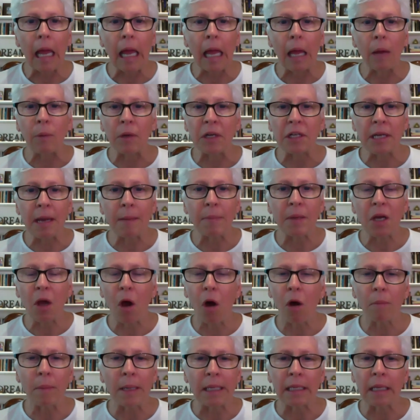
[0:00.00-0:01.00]
When Debbie
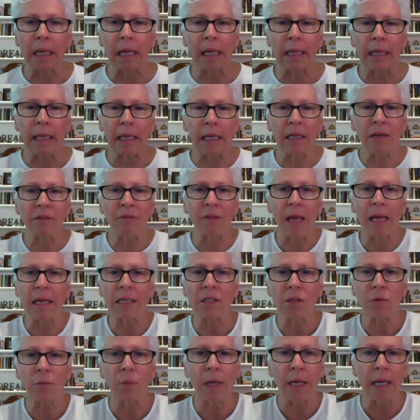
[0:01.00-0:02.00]
called me at the end of
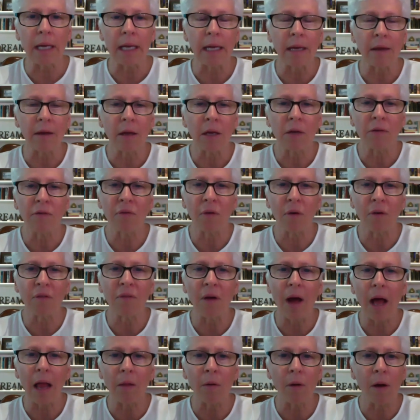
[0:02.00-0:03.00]
last week for a
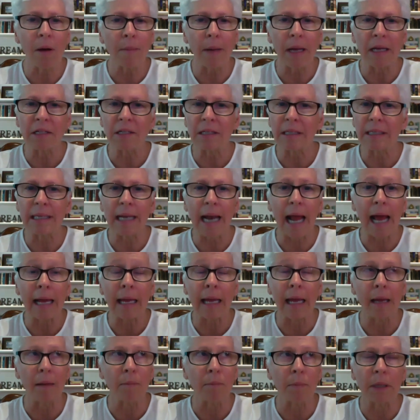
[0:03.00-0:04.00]
follow-up, I just said, I
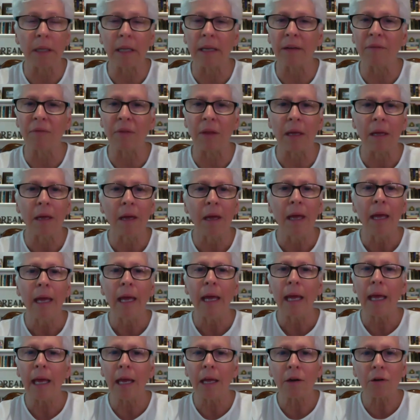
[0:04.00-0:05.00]
can't believe the
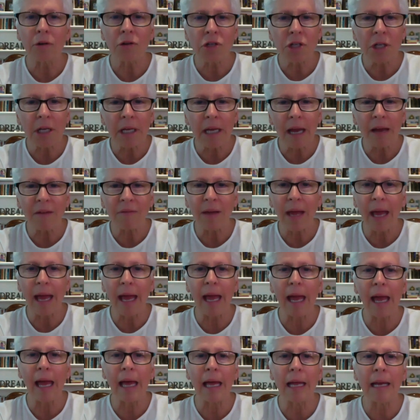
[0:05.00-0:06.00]
energy I've
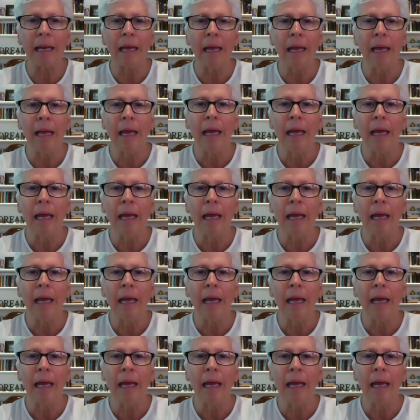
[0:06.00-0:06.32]
had.